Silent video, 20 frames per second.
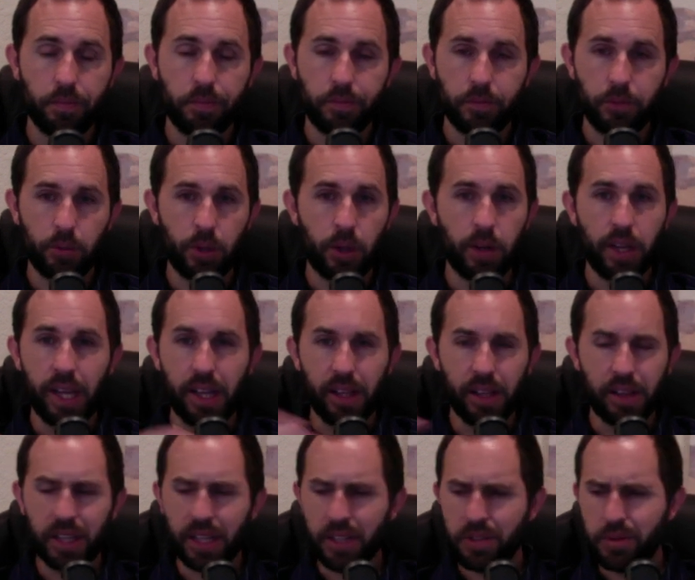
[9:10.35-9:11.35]
It's around
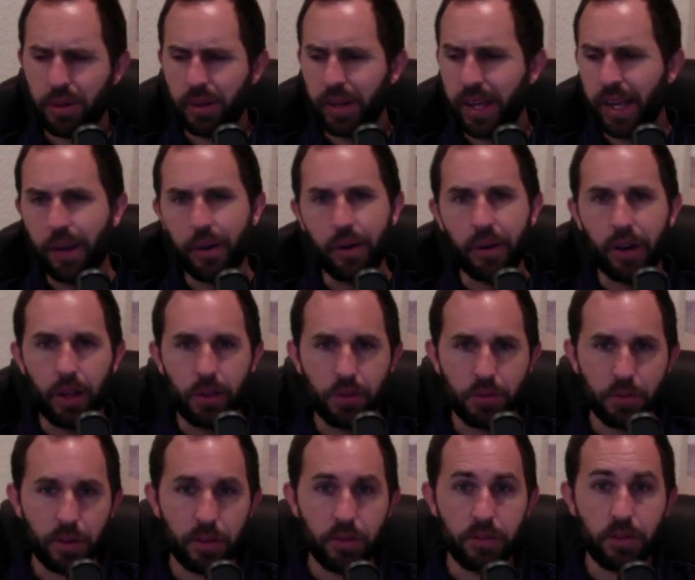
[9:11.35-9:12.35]
I think it's around $800
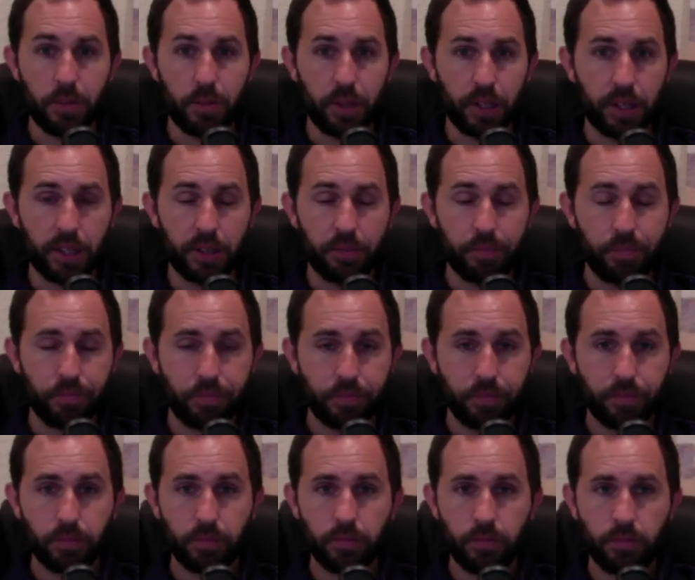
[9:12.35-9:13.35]
a month, something like that,
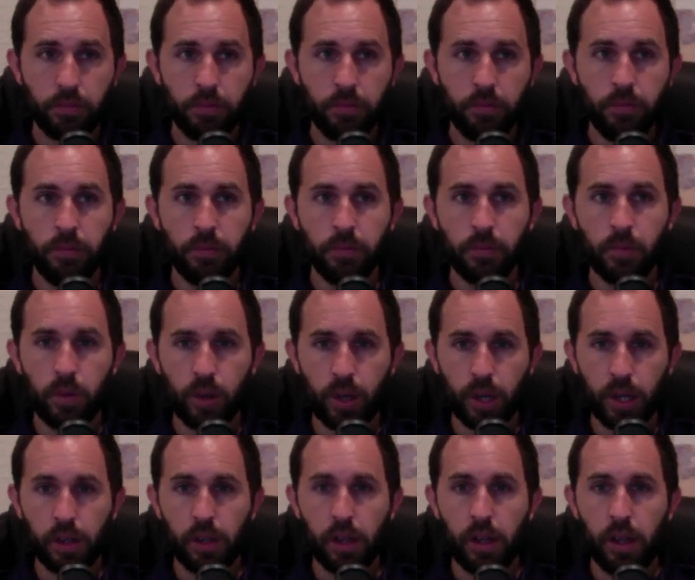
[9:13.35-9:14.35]
all
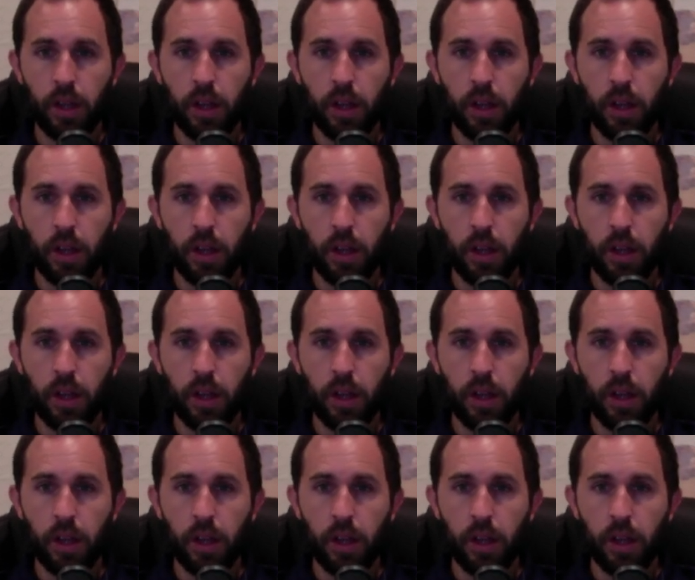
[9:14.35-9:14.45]
right?